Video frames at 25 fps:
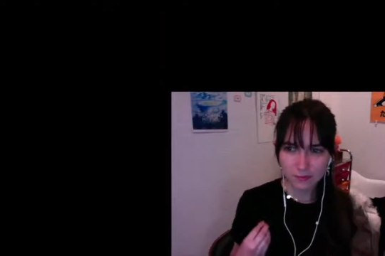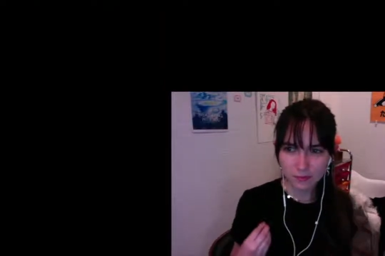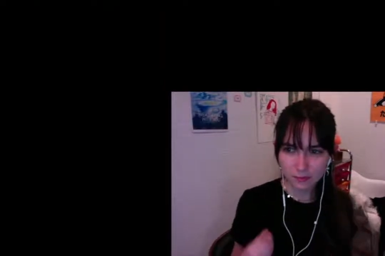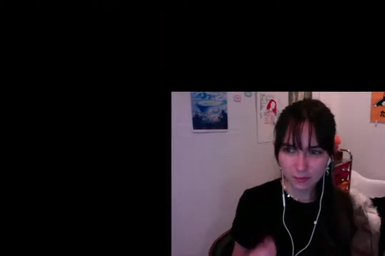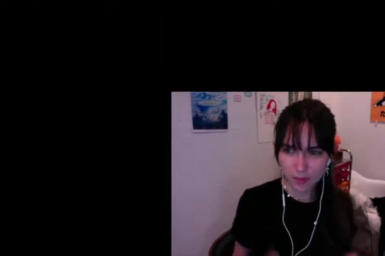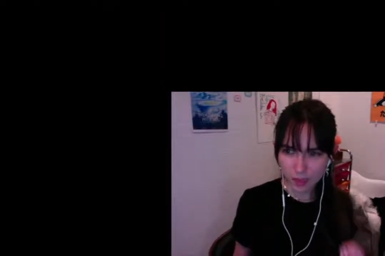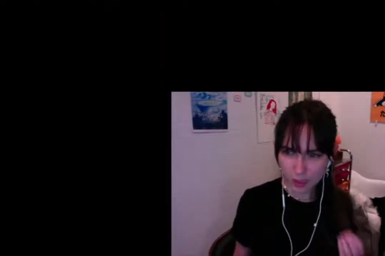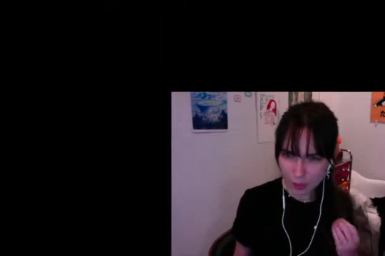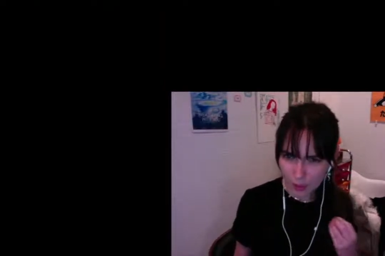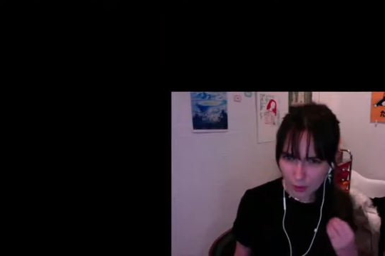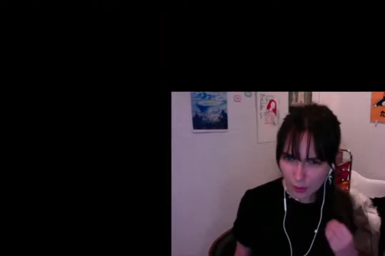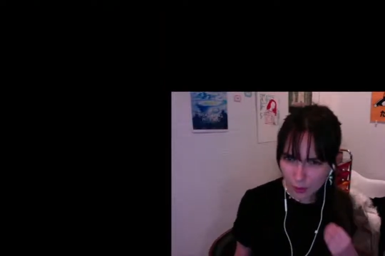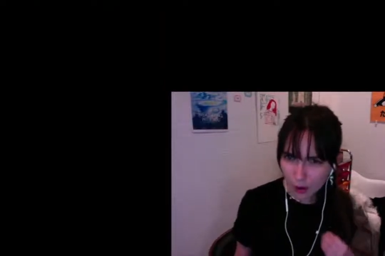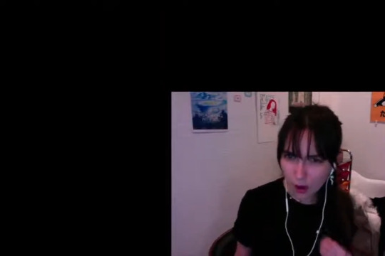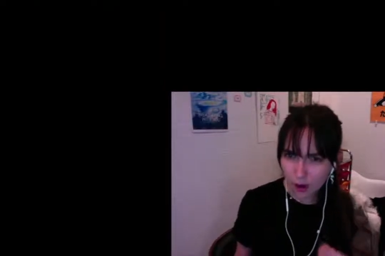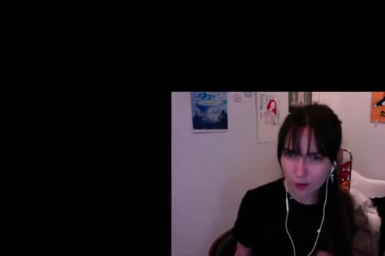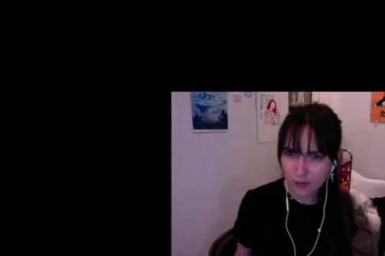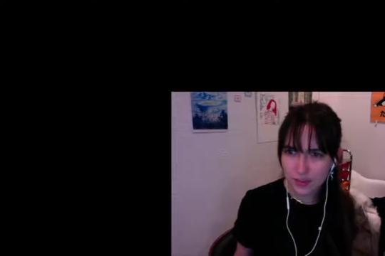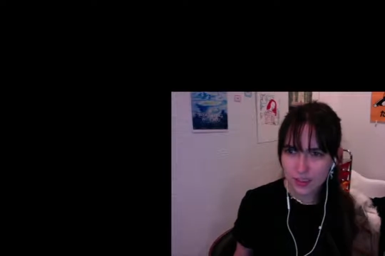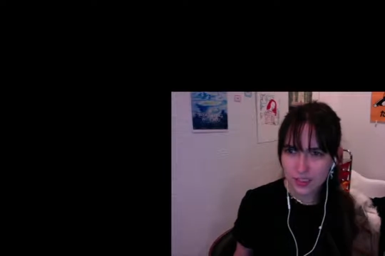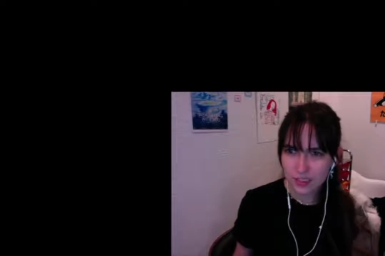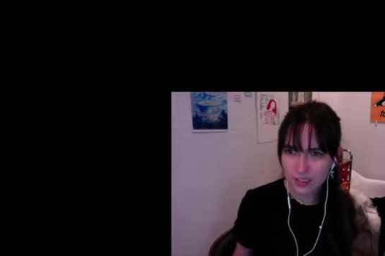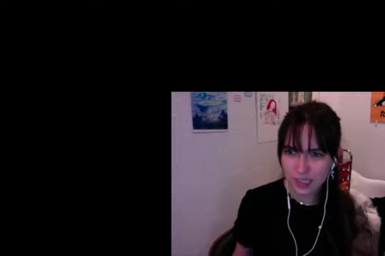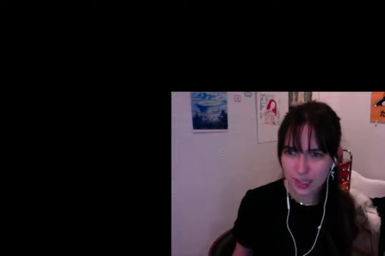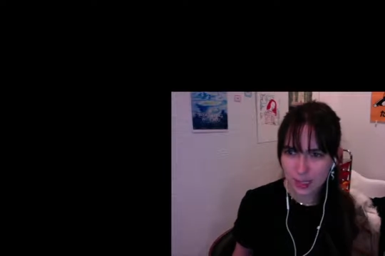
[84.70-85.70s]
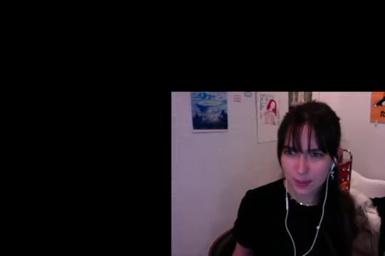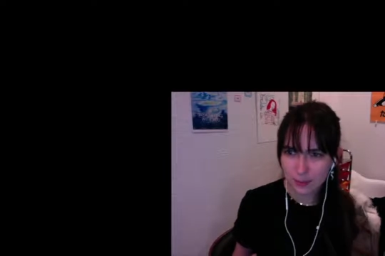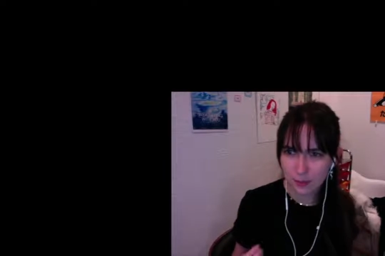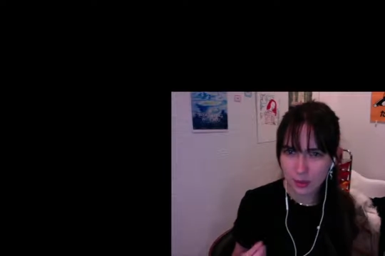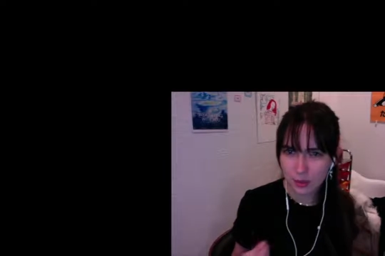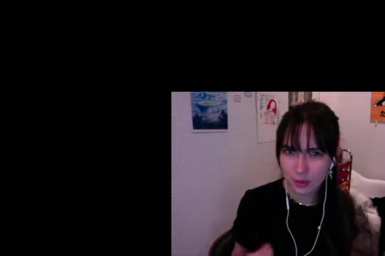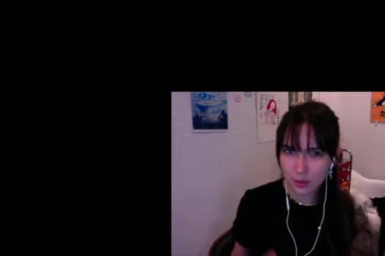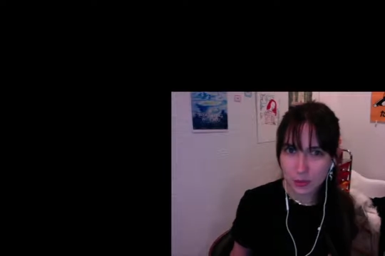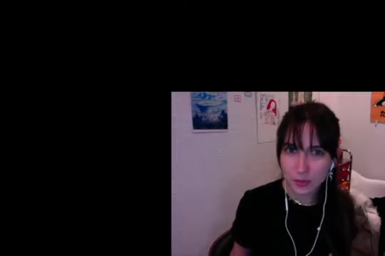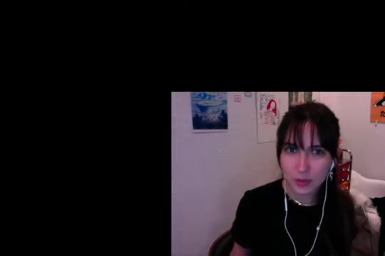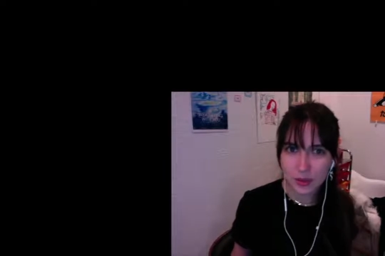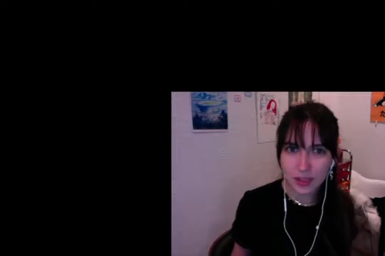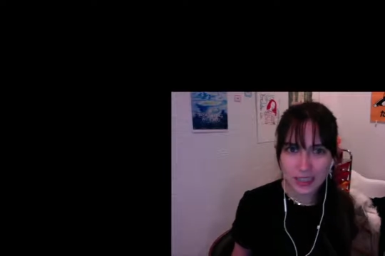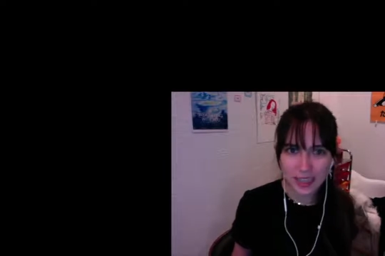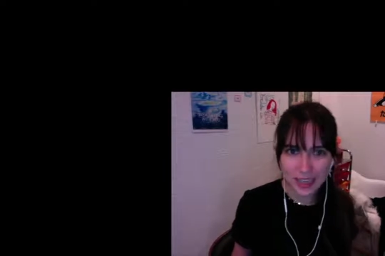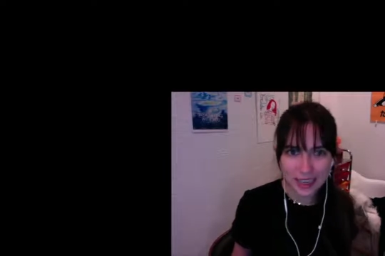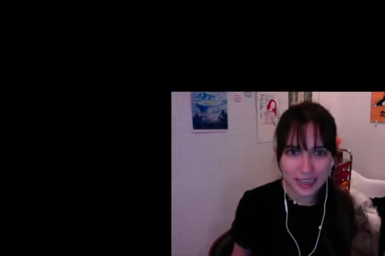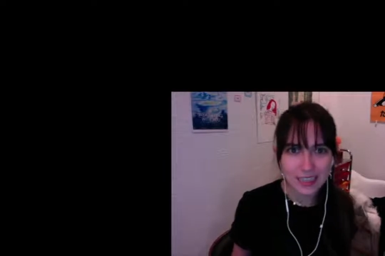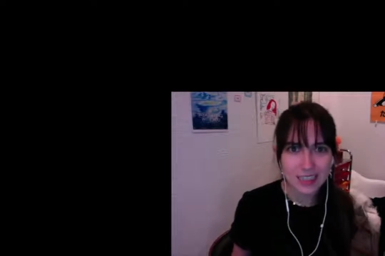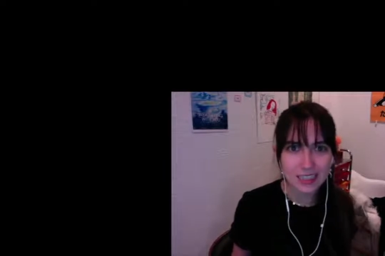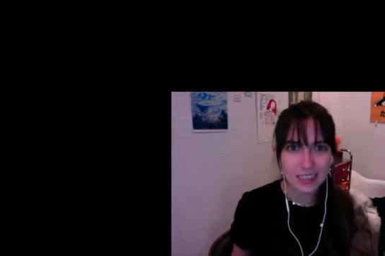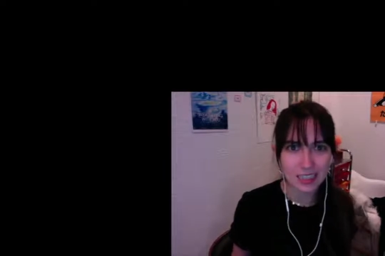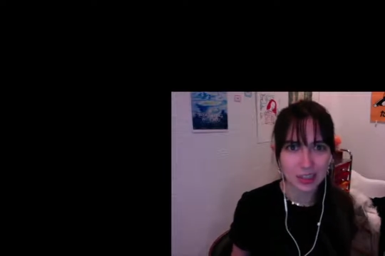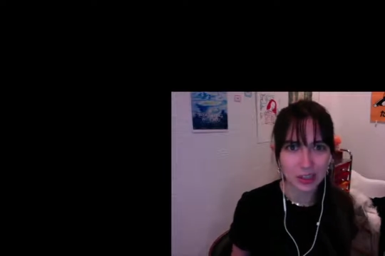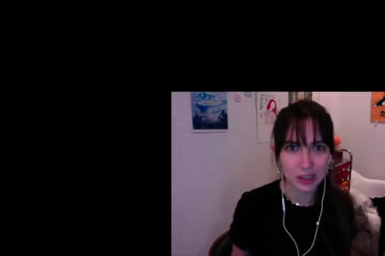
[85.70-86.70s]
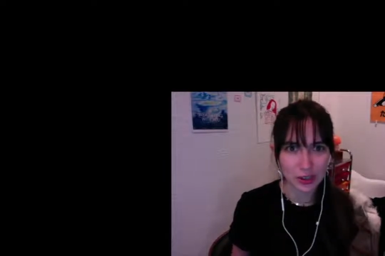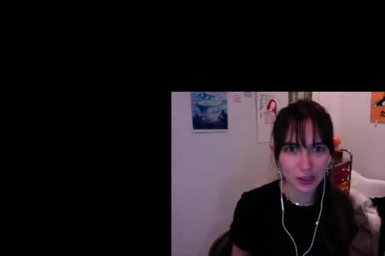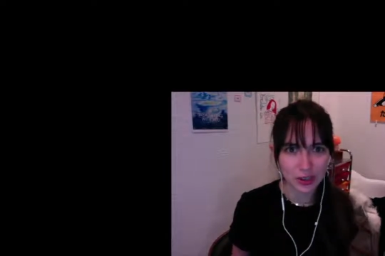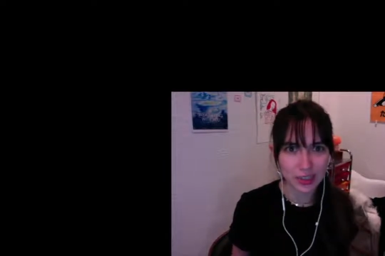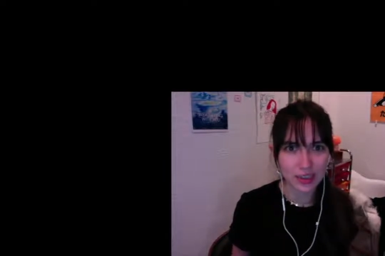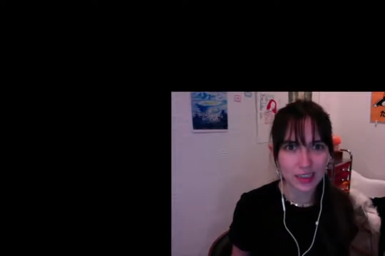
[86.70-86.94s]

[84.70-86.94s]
Oftentimes you don't get to look